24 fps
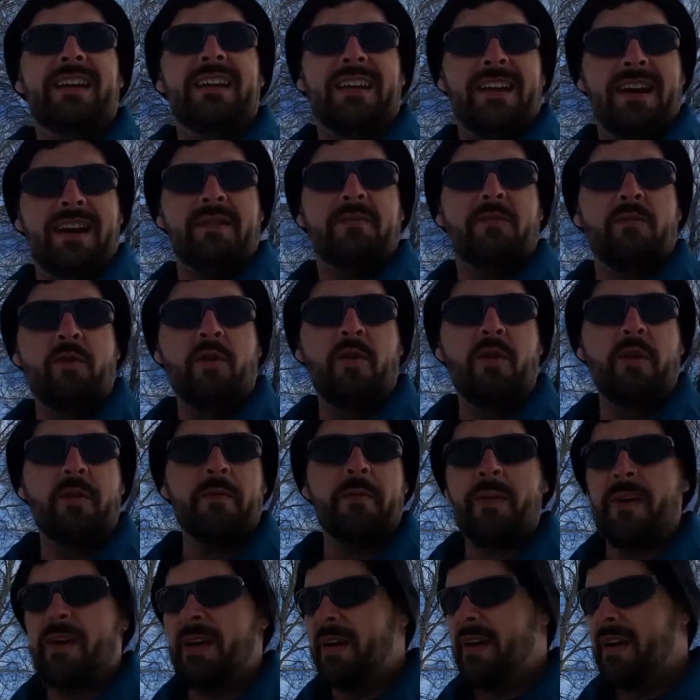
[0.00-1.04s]
Now I'm
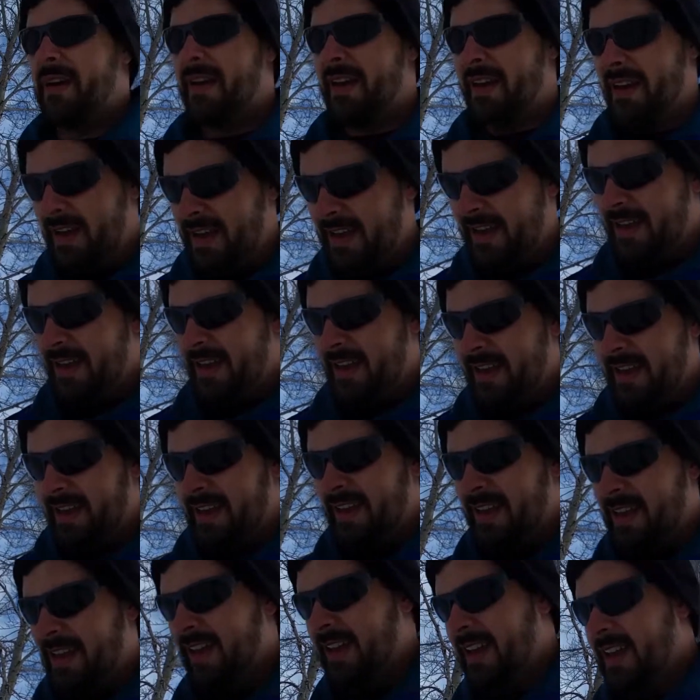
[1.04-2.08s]
warm.
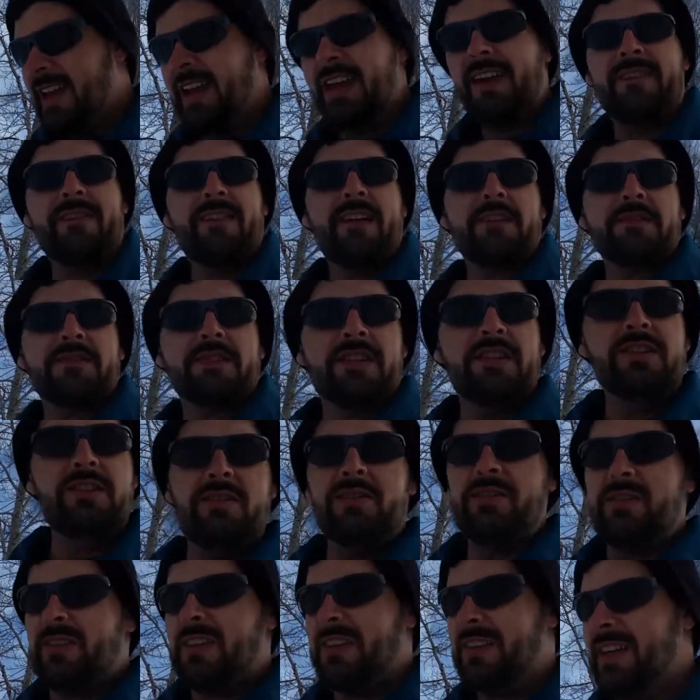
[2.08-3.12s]
If I was in
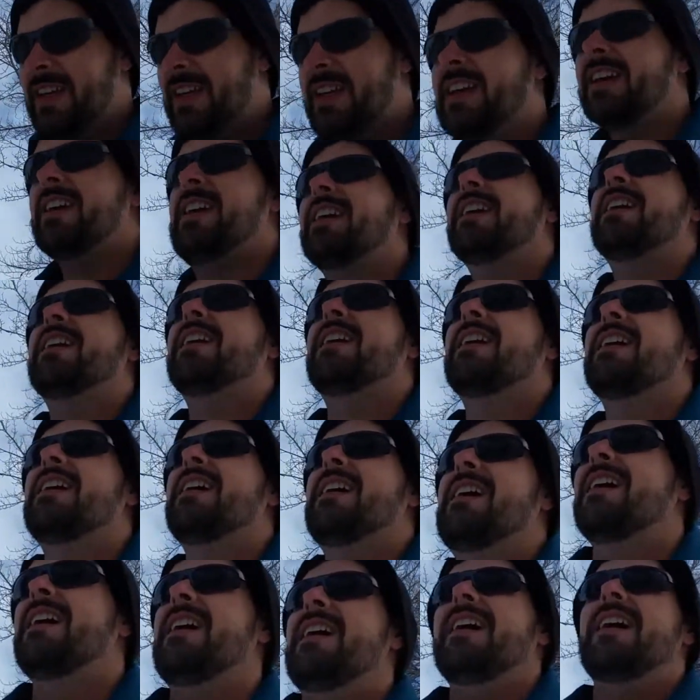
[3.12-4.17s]
Houston
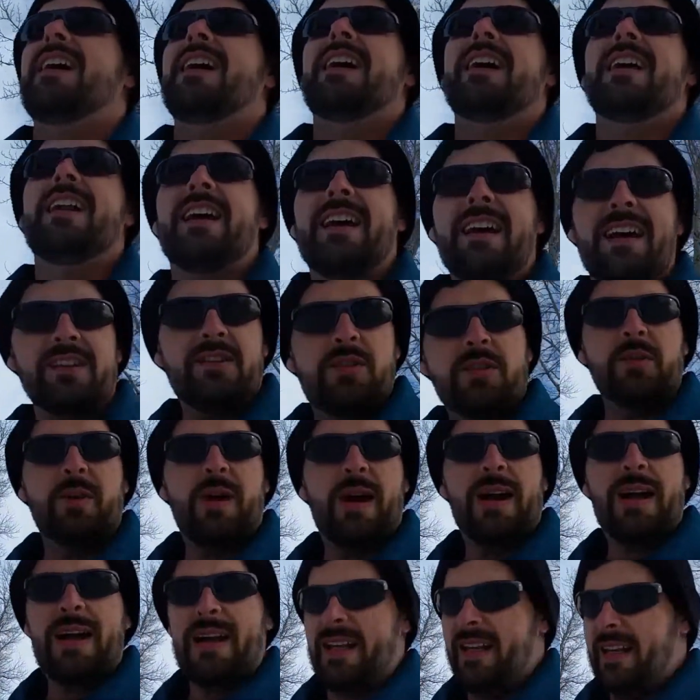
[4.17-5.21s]
and I got too
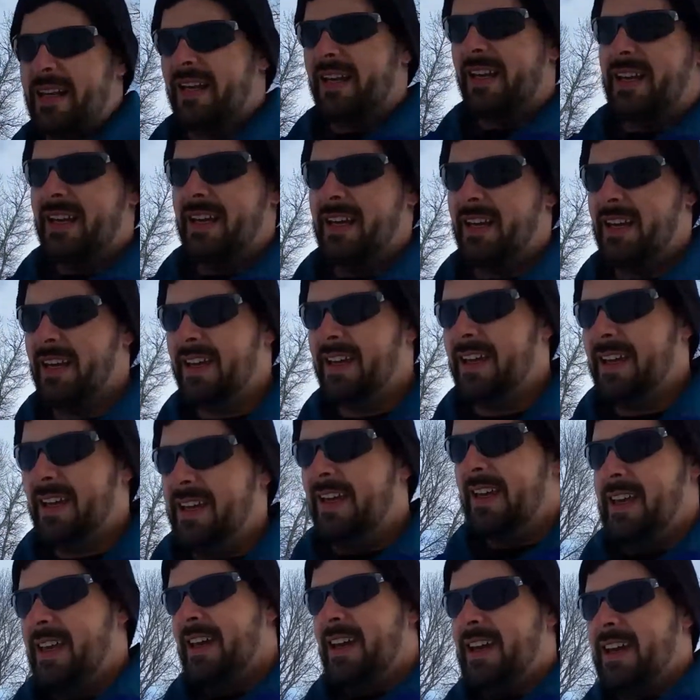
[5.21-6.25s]
hot
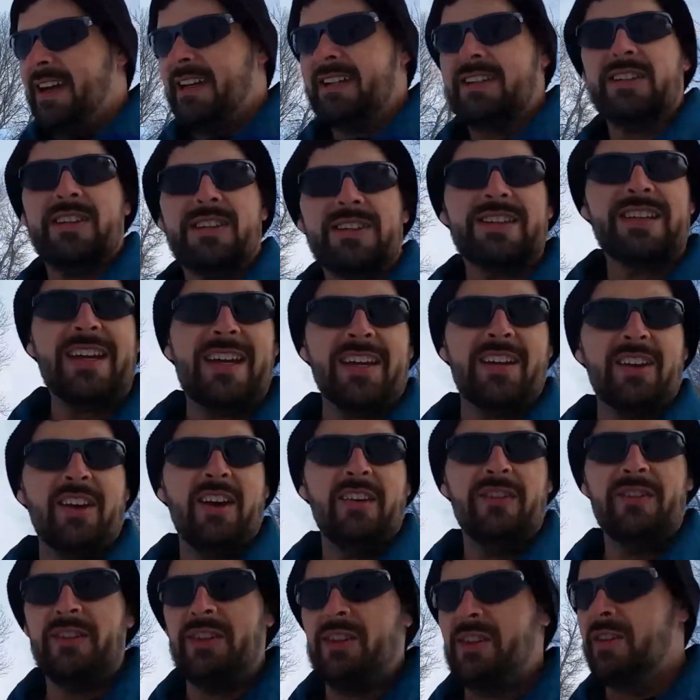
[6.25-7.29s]
and I started taking
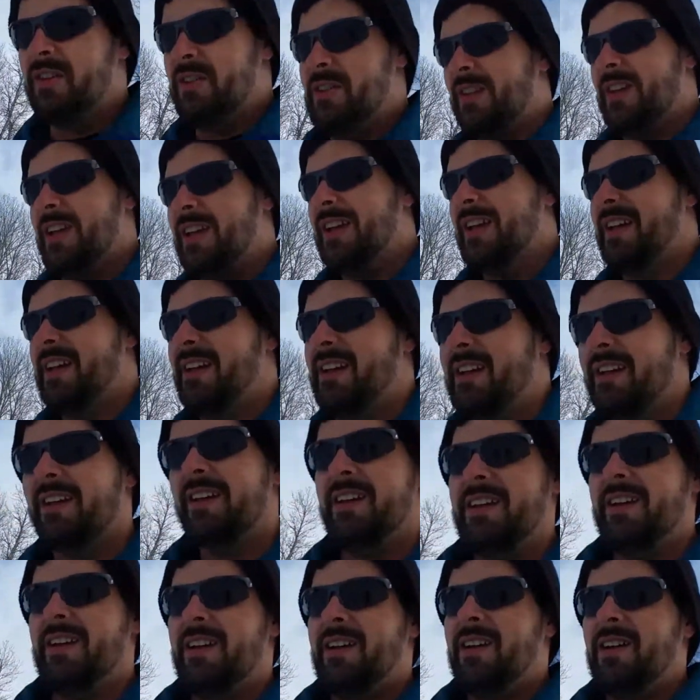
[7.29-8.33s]
off clothes,
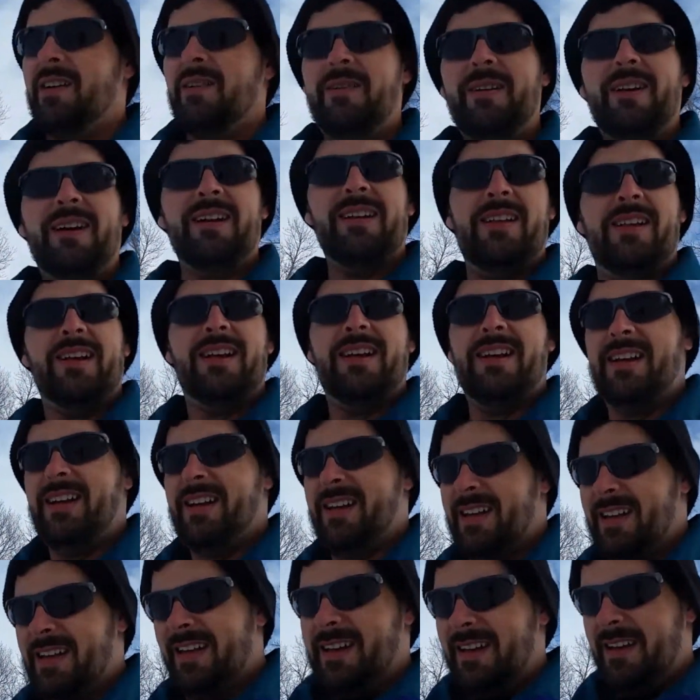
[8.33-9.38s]
well,
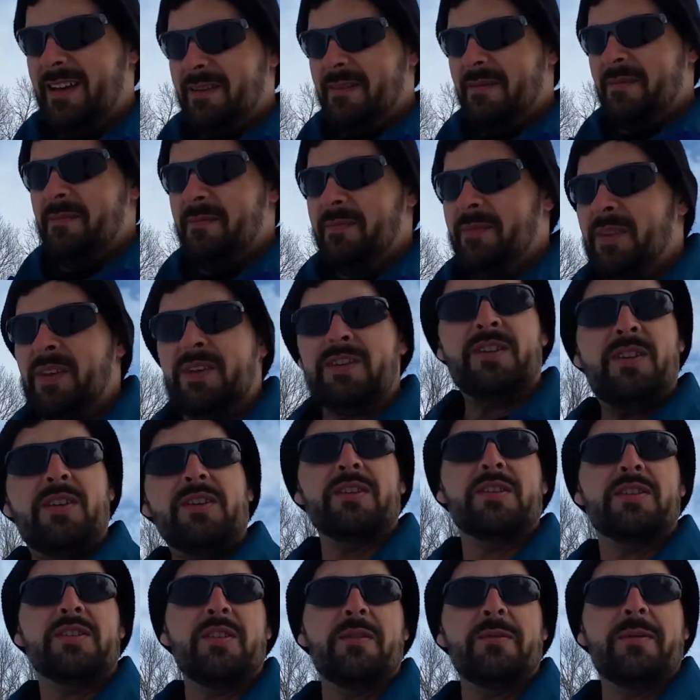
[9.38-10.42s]
there's
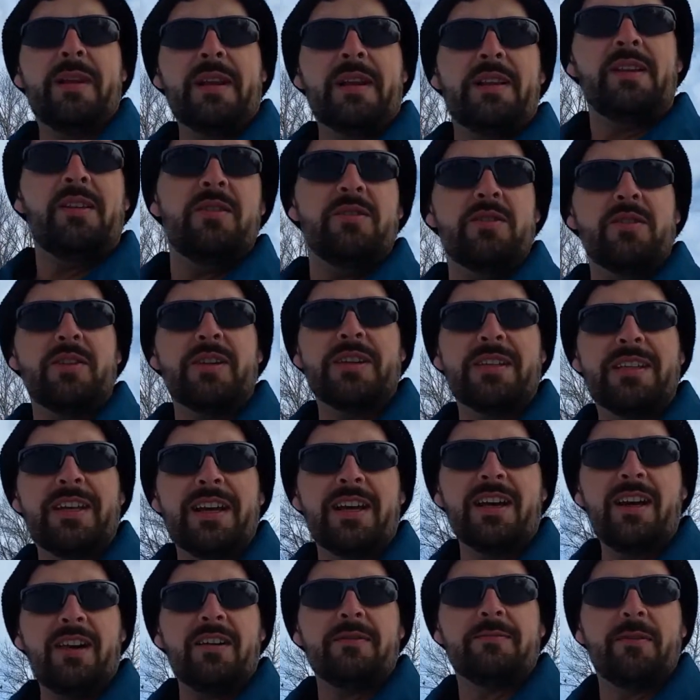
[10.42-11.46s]
only so many clothes you can
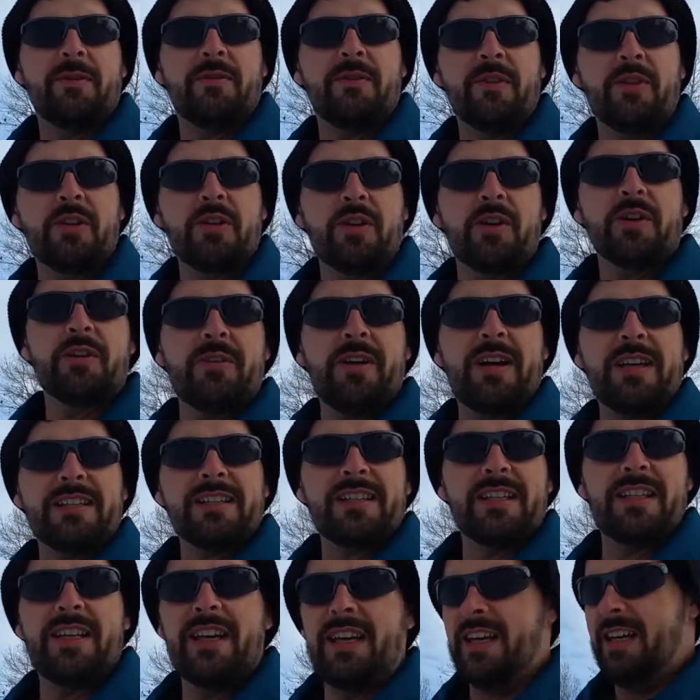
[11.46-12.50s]
take off before you're
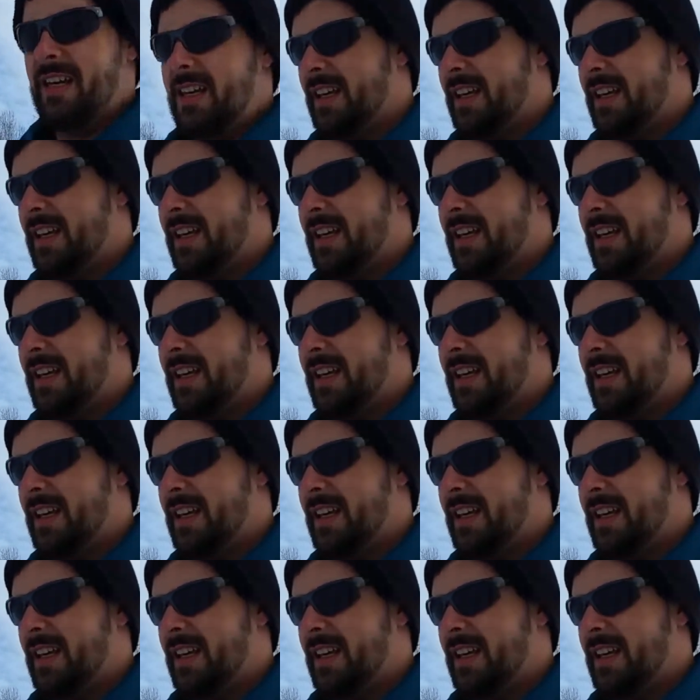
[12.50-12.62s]
arrested.